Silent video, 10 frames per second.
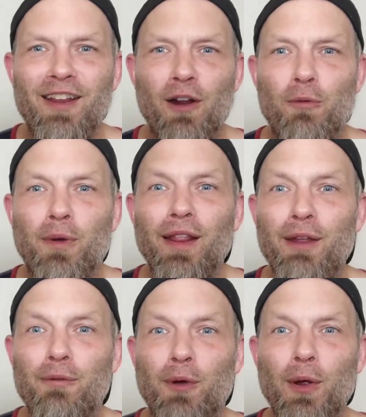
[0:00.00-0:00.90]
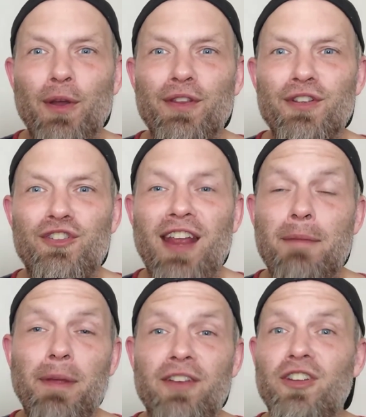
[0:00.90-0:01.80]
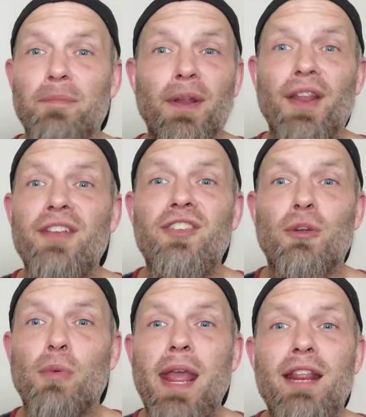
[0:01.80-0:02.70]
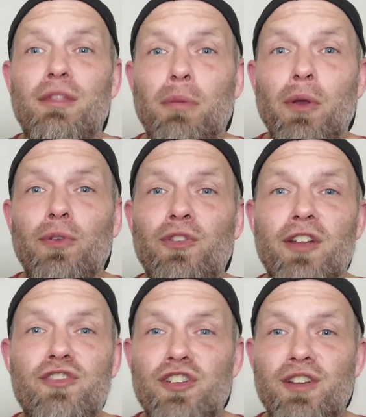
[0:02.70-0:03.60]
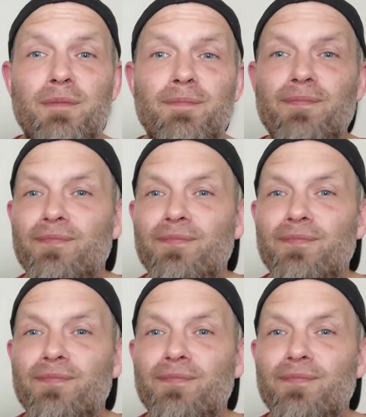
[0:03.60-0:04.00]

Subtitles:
you know, really ruin this championship, unless the rain throws such a,